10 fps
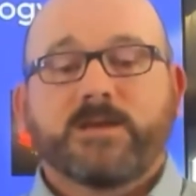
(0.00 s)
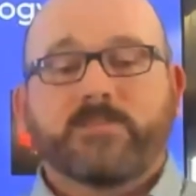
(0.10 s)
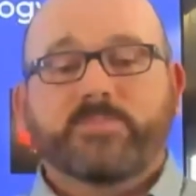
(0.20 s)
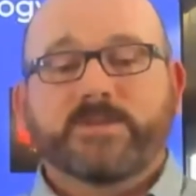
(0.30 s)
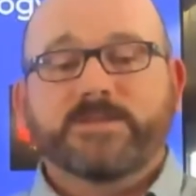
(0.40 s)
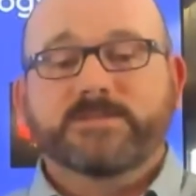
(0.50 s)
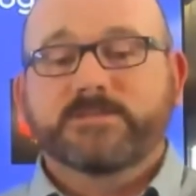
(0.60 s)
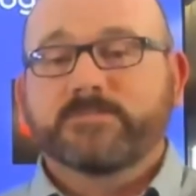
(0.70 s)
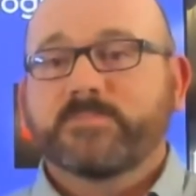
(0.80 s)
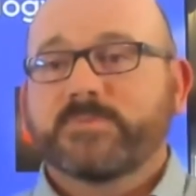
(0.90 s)

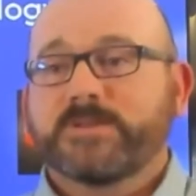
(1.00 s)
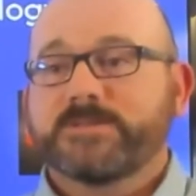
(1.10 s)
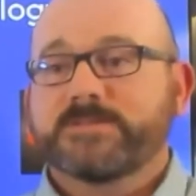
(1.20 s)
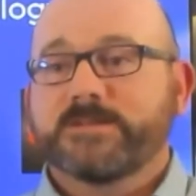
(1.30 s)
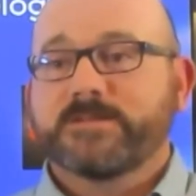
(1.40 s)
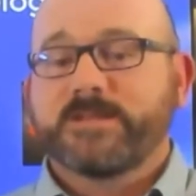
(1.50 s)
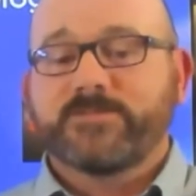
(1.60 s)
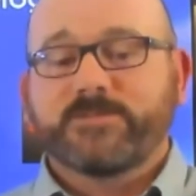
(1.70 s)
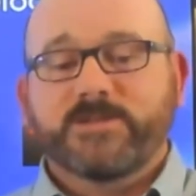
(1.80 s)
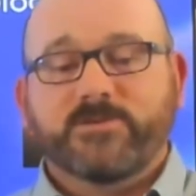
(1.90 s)
please
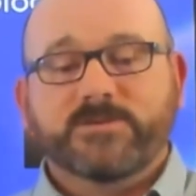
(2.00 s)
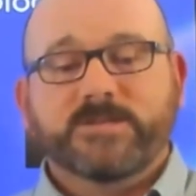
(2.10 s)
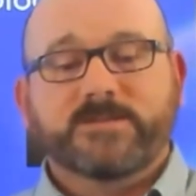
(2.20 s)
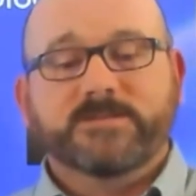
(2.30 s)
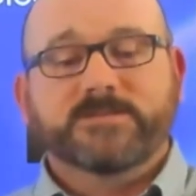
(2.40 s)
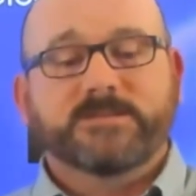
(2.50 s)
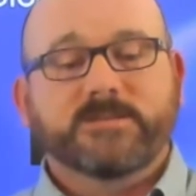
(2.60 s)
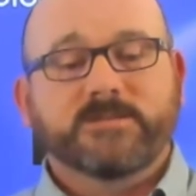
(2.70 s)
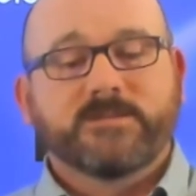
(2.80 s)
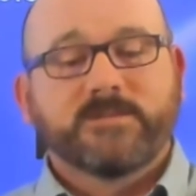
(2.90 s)
definitely contact us
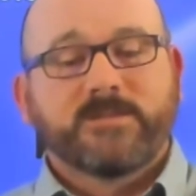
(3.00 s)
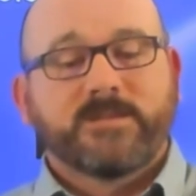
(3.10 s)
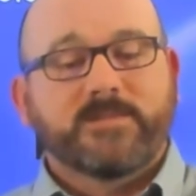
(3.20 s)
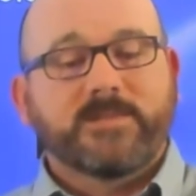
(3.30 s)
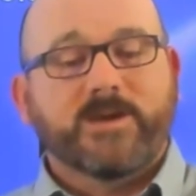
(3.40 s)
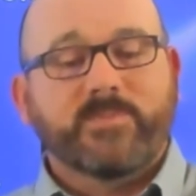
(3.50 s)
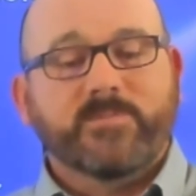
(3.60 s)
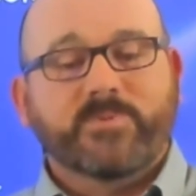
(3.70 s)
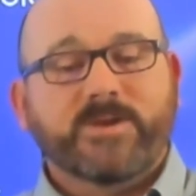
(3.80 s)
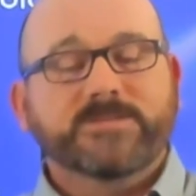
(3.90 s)
at the
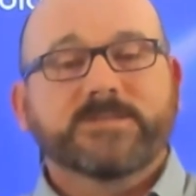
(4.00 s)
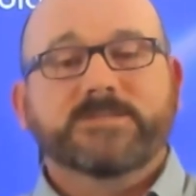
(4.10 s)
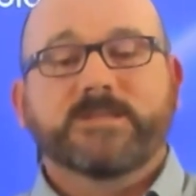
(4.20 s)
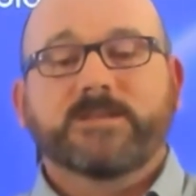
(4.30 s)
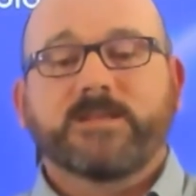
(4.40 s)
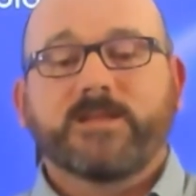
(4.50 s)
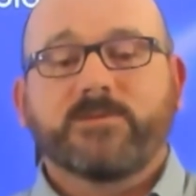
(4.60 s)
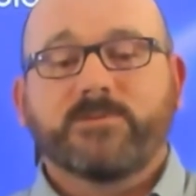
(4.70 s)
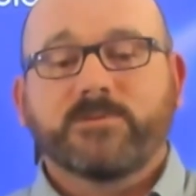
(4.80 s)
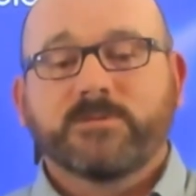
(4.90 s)
Albion process at
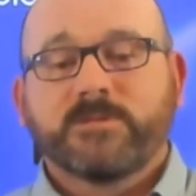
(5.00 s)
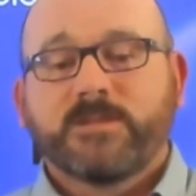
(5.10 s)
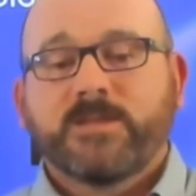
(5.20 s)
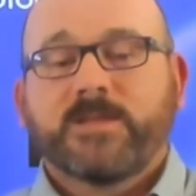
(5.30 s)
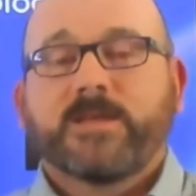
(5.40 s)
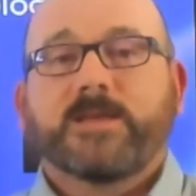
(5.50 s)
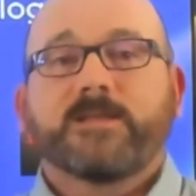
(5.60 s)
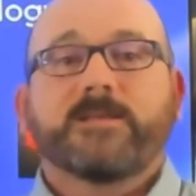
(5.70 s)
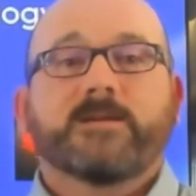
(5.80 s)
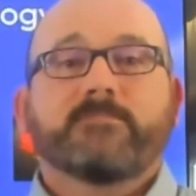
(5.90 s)
Glencore,
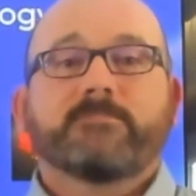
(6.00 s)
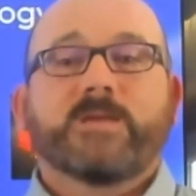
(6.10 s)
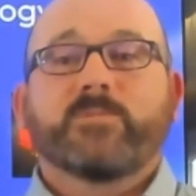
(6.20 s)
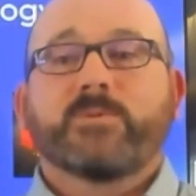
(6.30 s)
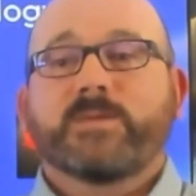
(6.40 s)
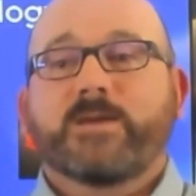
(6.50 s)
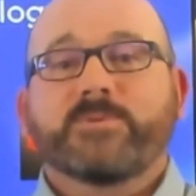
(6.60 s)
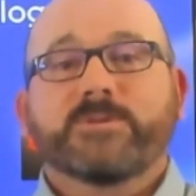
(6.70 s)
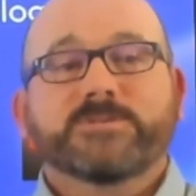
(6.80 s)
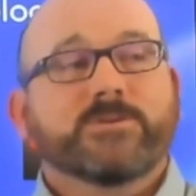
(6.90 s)
and yeah, we'd be
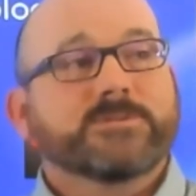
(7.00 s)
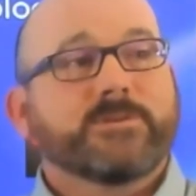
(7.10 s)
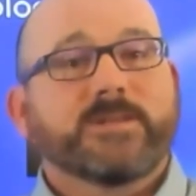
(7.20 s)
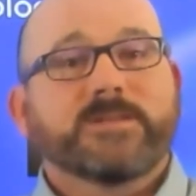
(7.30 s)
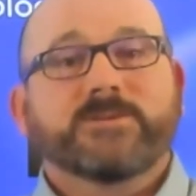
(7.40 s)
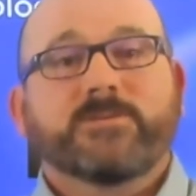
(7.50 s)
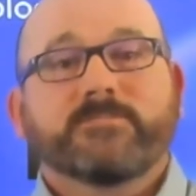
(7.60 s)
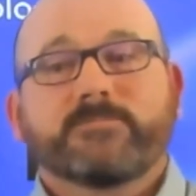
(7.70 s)
happy to talk to you at any time.